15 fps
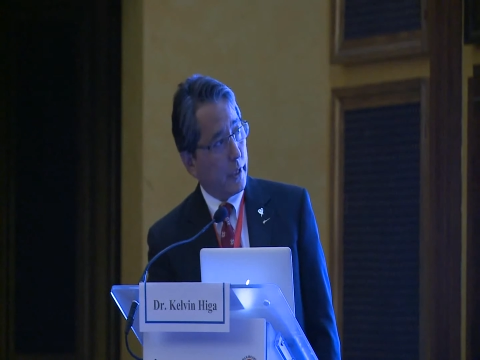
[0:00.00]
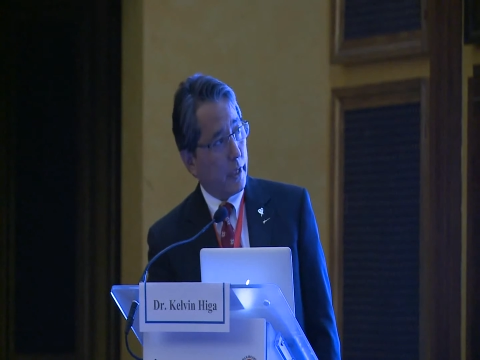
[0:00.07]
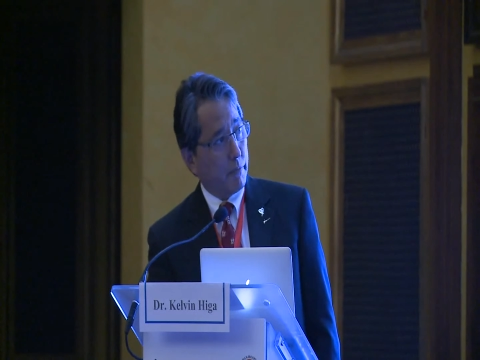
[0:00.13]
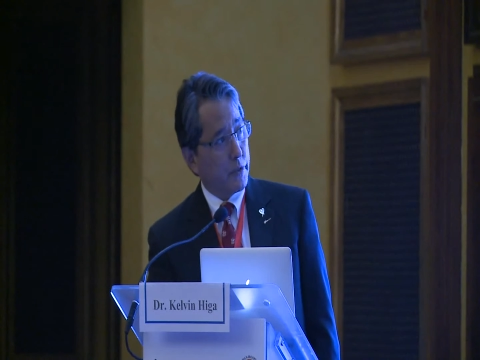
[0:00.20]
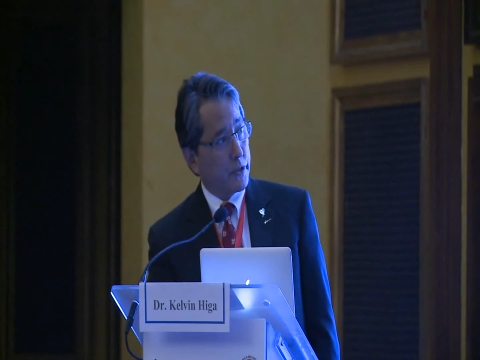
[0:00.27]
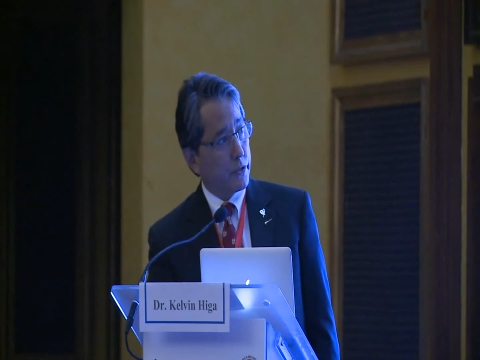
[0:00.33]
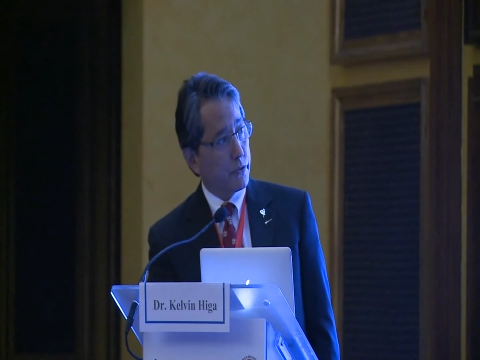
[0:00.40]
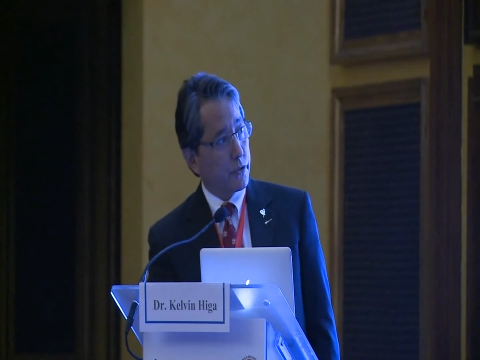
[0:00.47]
And
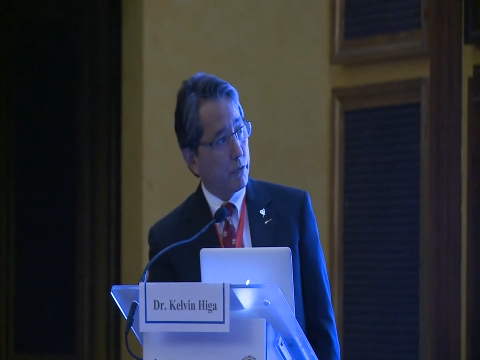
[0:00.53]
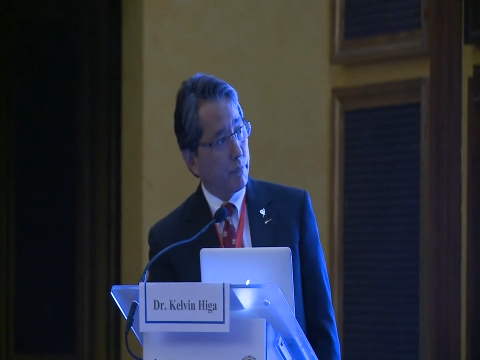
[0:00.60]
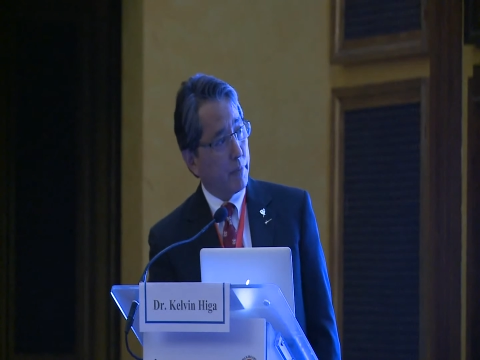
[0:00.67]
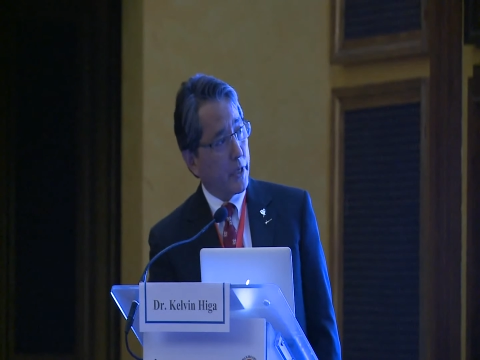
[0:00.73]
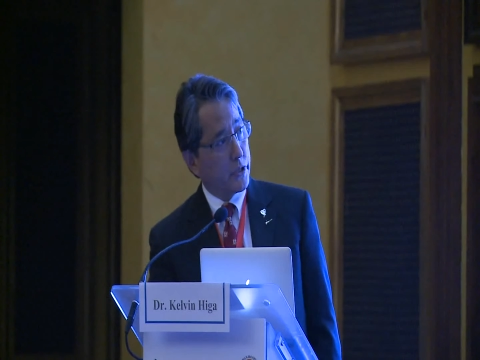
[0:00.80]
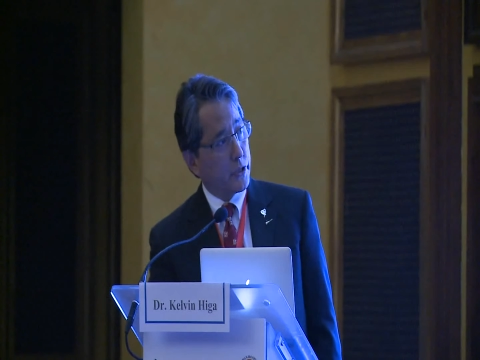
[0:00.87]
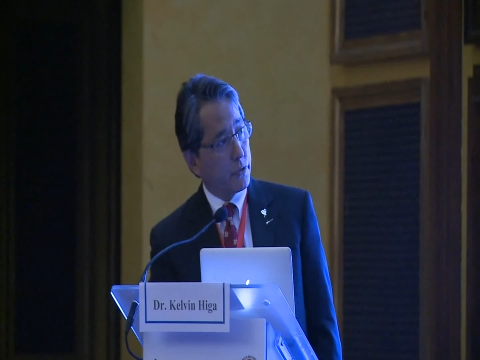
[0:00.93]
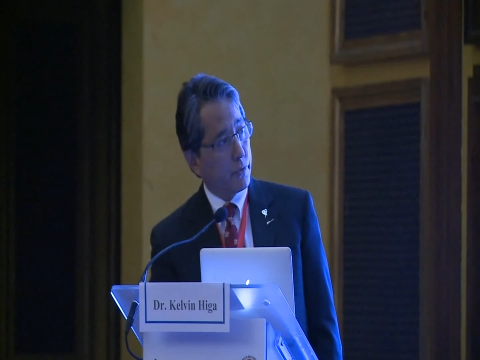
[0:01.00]
we still see
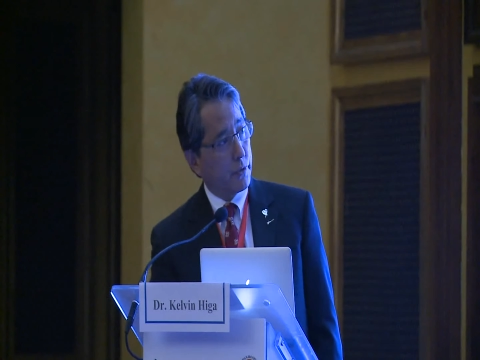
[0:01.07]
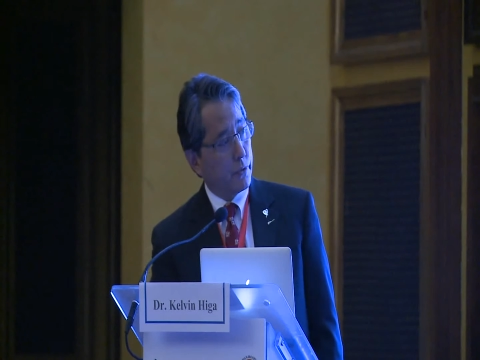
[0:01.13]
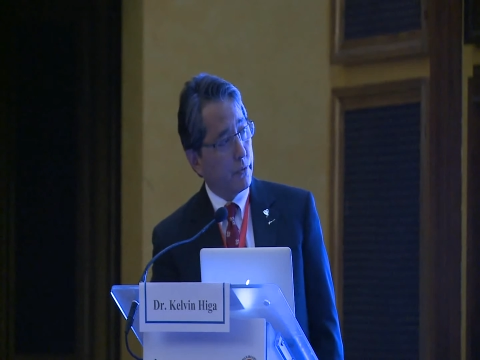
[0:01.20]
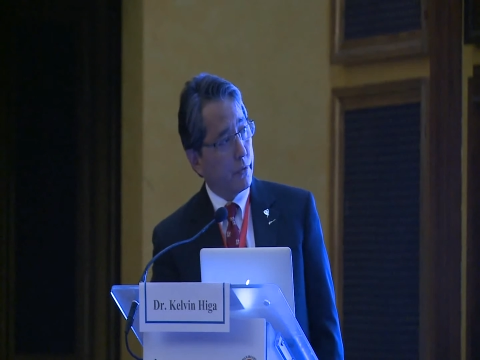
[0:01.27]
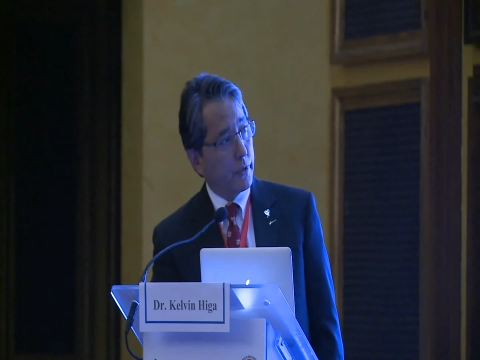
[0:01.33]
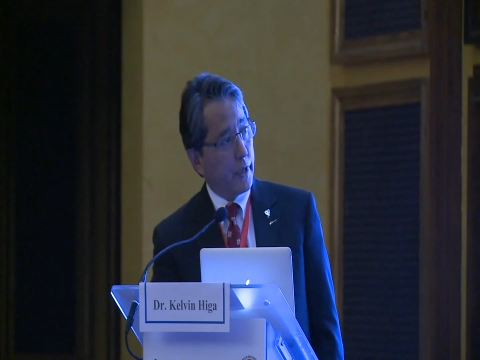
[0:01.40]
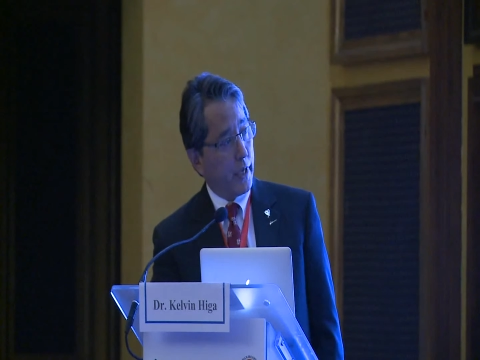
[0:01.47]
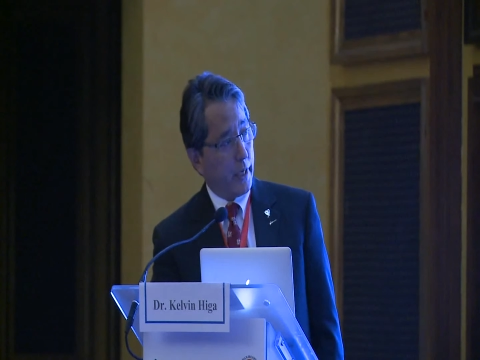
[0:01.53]
patients we do
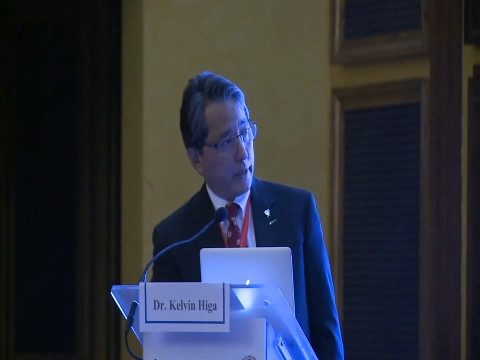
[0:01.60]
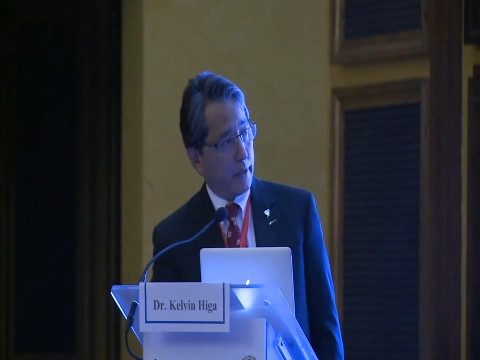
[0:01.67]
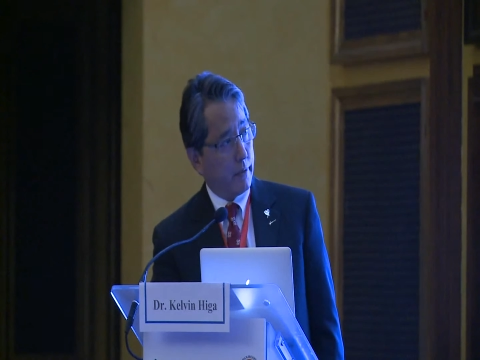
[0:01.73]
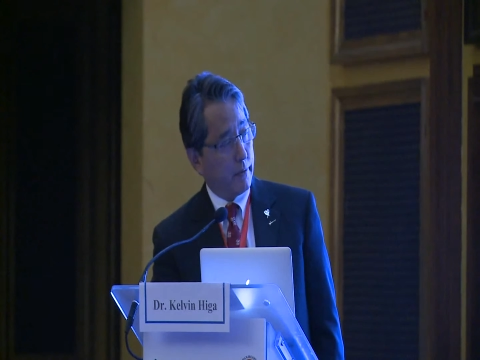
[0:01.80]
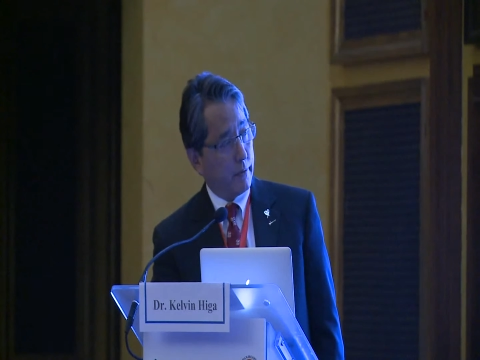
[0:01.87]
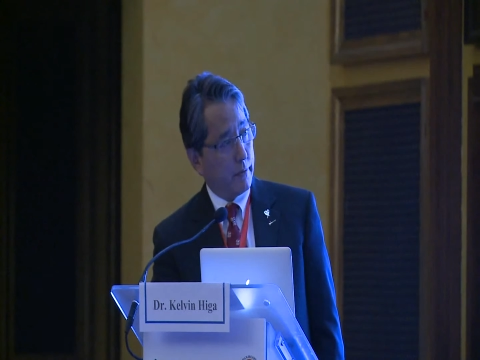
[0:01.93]
today.